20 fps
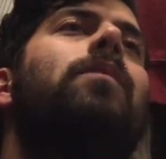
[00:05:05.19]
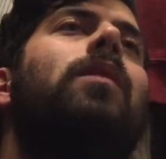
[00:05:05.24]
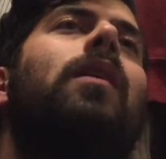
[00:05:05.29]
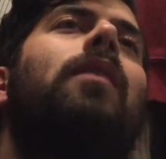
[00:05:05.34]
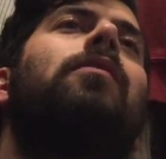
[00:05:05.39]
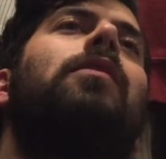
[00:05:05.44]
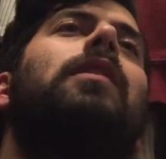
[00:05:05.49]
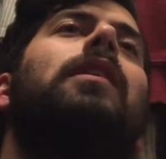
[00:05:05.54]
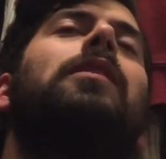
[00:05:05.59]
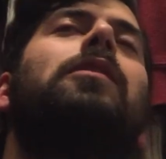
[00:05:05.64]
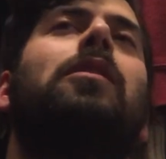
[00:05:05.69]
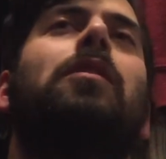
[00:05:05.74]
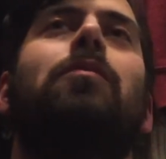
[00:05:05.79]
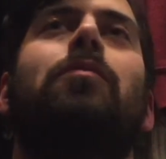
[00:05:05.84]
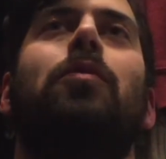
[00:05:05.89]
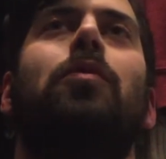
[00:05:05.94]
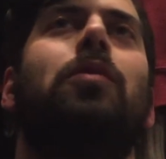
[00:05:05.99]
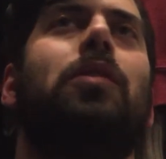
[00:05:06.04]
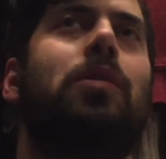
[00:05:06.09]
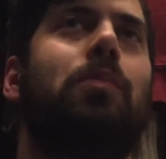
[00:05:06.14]
Everything's on
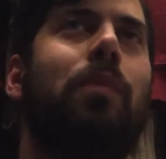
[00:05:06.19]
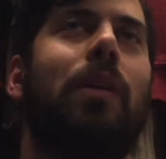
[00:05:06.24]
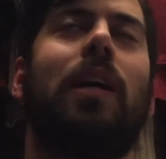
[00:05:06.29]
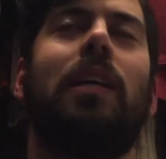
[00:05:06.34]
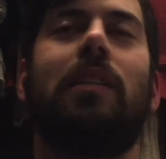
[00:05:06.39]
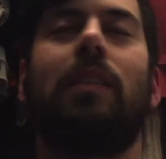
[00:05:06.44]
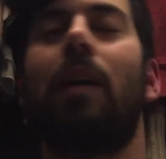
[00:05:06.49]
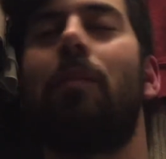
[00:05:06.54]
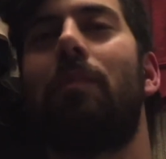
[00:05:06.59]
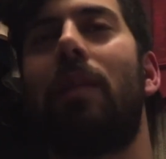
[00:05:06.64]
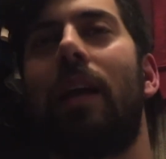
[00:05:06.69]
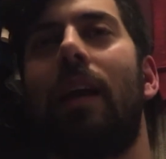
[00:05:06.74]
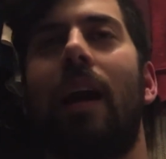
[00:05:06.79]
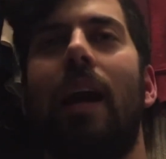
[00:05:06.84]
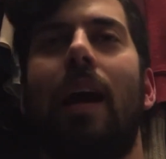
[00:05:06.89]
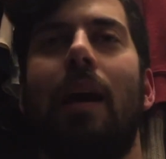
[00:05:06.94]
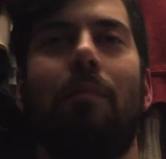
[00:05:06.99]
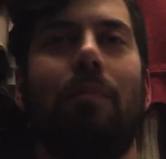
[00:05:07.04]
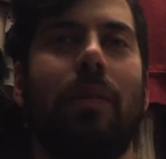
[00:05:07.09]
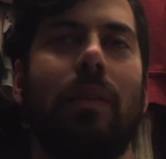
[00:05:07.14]
full display. Something
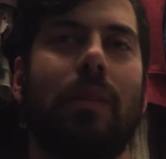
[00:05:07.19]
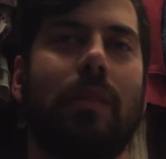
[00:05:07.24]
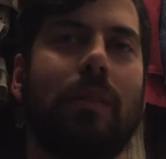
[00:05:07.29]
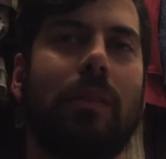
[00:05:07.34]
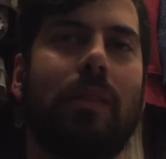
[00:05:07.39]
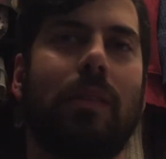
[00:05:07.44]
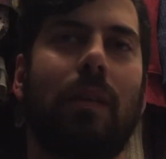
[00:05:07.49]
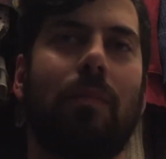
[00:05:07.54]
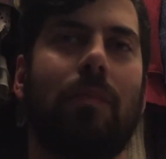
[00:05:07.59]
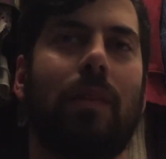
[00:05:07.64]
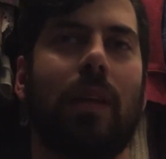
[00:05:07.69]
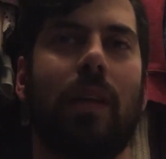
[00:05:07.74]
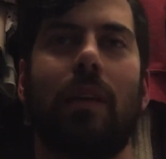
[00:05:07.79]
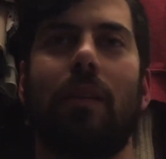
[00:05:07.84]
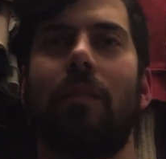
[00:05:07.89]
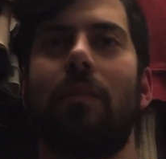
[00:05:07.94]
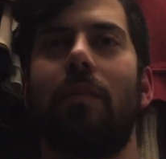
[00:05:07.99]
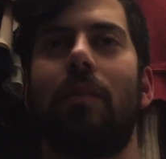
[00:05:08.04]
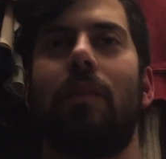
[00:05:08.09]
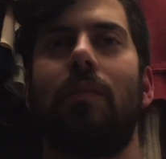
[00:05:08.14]
happens.
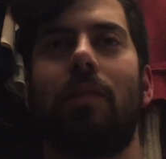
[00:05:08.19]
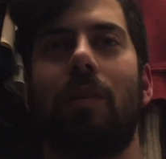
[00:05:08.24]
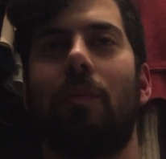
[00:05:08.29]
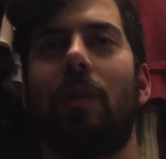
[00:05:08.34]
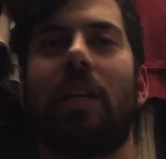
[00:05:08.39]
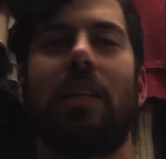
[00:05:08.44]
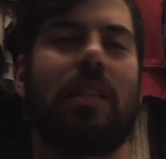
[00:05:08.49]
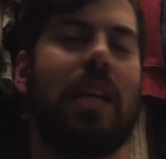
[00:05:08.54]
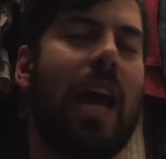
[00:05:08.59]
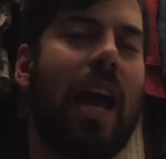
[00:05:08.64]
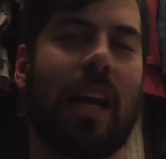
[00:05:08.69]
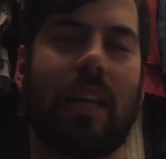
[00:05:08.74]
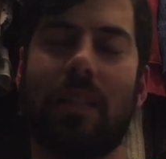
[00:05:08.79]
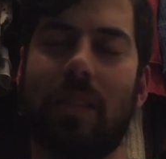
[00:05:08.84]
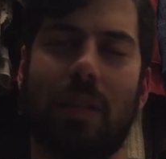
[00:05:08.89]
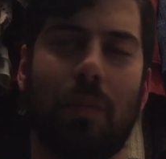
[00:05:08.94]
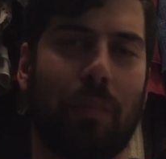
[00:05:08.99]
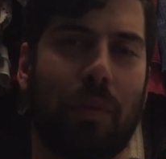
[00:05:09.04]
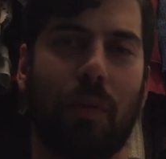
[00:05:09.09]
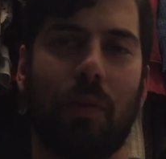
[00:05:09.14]
Someone attacks
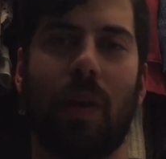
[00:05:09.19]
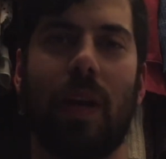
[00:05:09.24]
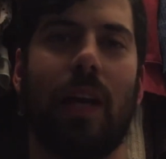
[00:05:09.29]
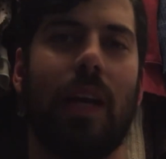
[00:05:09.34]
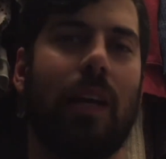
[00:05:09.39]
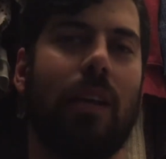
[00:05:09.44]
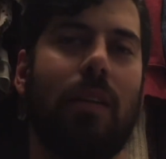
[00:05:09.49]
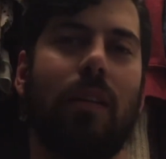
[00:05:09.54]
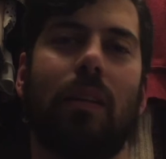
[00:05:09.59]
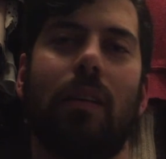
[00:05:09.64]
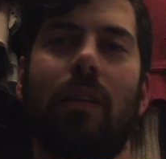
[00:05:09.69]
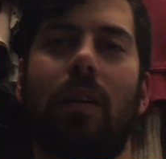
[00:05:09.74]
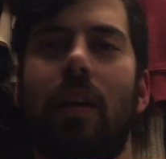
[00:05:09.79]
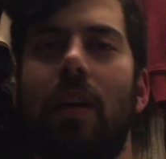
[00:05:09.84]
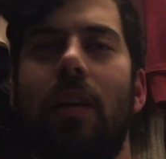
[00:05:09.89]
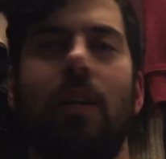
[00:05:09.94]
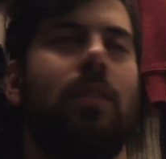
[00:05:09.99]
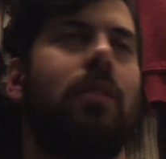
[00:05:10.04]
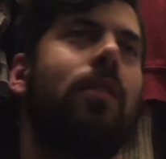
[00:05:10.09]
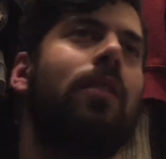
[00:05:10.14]
the parade, and
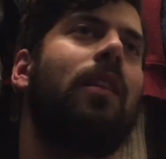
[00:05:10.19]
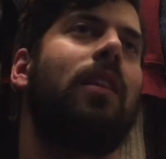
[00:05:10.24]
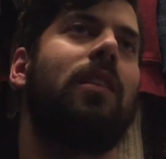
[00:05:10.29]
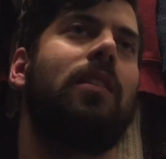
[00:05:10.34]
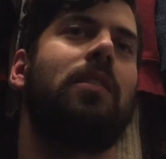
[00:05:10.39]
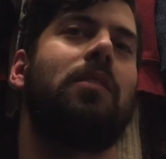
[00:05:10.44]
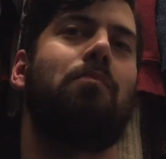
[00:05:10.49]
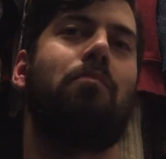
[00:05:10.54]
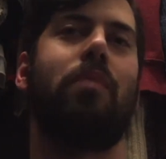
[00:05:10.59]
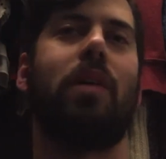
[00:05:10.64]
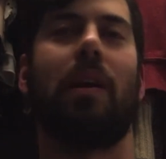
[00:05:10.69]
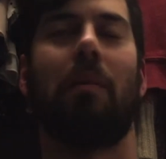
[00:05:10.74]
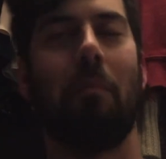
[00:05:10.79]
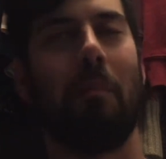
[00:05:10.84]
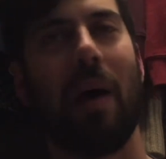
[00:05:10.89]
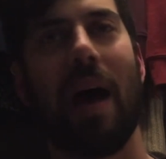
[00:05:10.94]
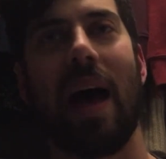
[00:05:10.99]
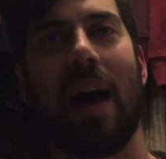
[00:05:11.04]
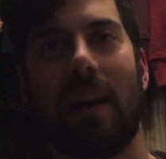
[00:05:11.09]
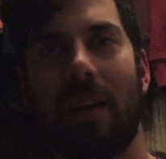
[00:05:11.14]
suddenly this big
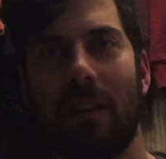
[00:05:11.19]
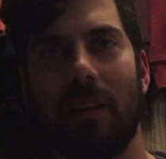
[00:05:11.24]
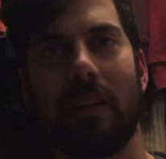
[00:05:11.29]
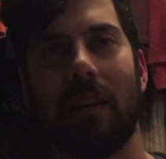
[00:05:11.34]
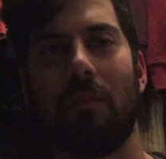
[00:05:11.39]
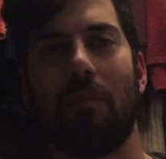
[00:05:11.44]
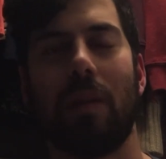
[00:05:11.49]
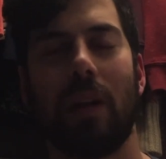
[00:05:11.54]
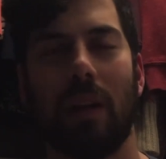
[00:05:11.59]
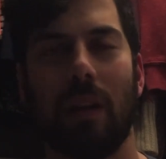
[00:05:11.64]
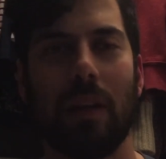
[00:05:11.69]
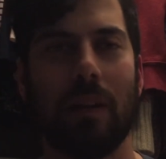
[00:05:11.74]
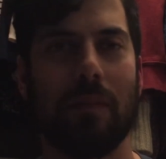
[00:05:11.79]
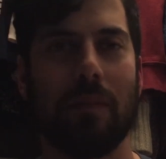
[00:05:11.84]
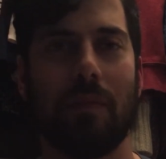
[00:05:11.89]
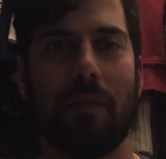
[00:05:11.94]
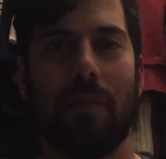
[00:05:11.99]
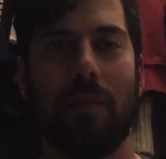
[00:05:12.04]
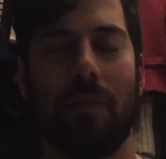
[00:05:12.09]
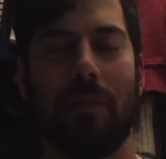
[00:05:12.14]
battle in the middle
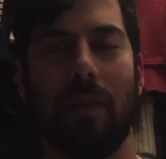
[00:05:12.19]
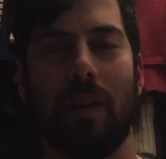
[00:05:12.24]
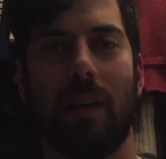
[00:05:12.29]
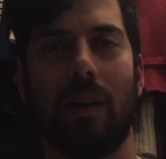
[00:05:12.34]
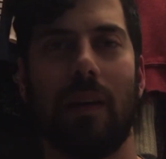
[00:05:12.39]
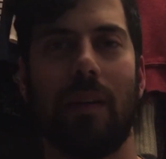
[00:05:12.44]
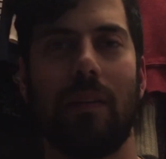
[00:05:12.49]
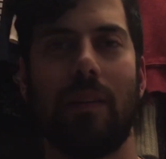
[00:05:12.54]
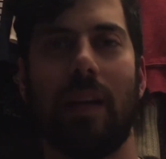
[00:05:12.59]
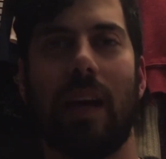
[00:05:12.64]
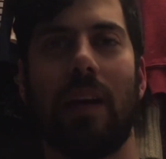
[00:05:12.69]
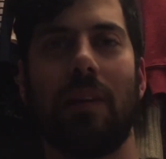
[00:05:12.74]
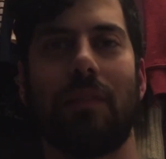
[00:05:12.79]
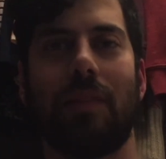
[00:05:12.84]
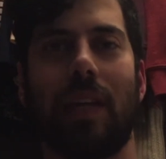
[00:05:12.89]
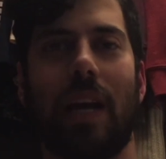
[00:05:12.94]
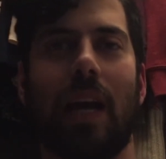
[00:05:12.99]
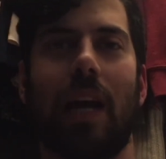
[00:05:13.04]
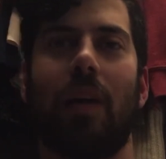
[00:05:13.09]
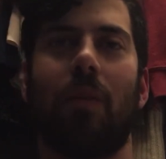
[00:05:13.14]
of
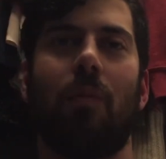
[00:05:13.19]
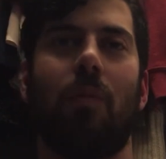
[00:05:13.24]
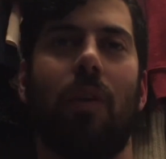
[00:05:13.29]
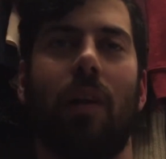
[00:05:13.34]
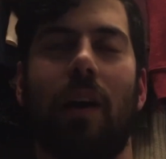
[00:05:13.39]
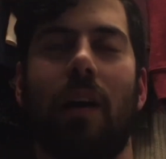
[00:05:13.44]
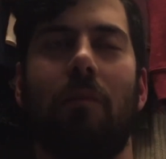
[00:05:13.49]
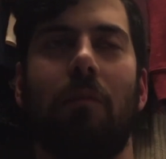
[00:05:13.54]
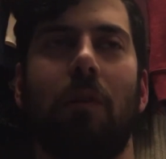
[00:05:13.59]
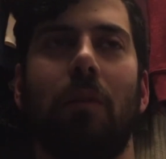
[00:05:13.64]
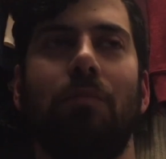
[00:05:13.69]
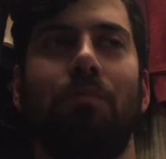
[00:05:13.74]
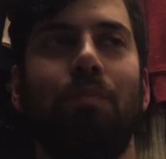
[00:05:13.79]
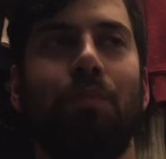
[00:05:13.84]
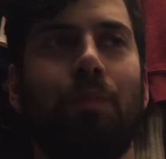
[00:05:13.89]
downtown, wherever.